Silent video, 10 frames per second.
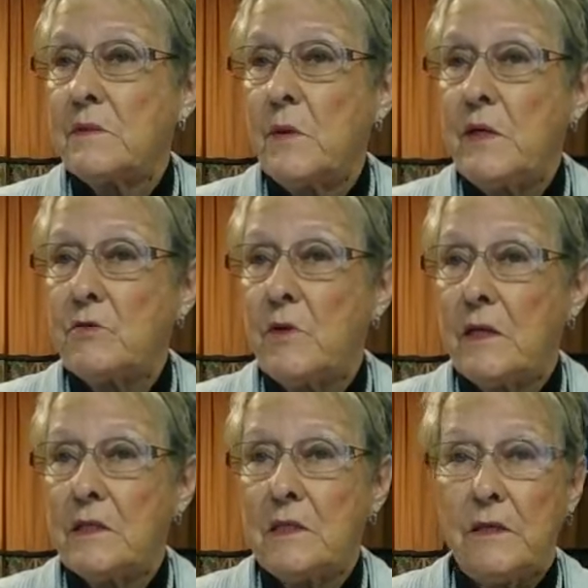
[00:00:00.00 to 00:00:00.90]
So he's
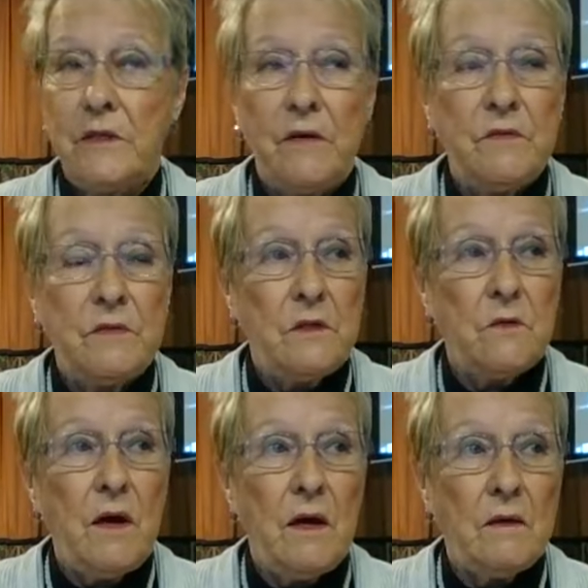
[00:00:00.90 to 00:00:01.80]
trying to tell David
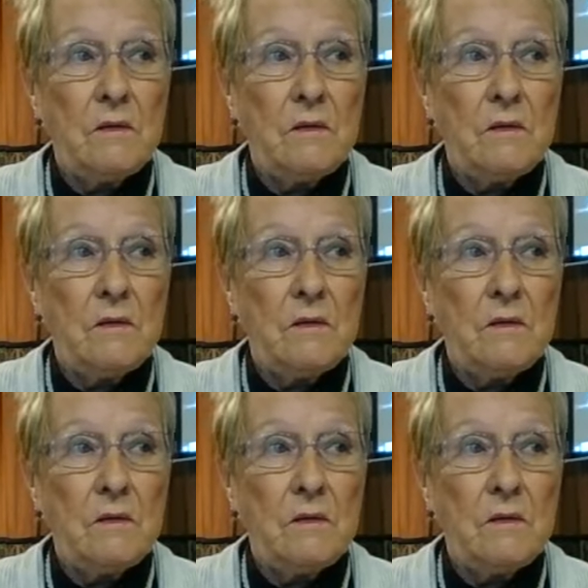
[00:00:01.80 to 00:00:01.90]
near how,